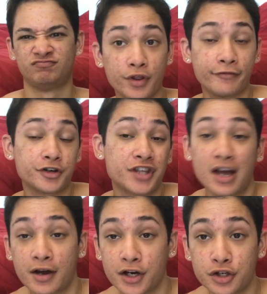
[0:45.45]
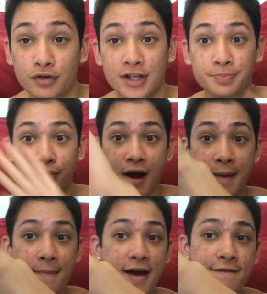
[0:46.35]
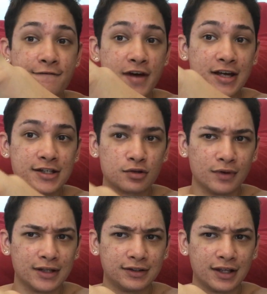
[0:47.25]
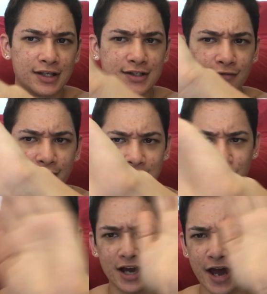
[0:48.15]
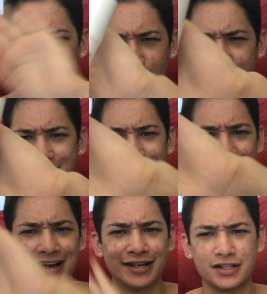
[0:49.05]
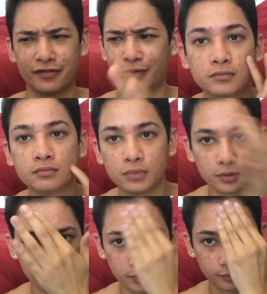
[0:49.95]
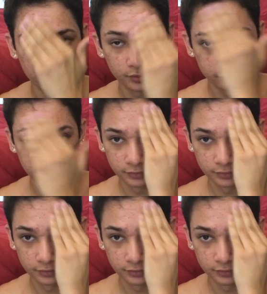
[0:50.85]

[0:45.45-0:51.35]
Well, the first thing I'm gonna do is prime my face with this fresh thing. I don't even know why I did that. That doesn't even work. Boom, boom, boom.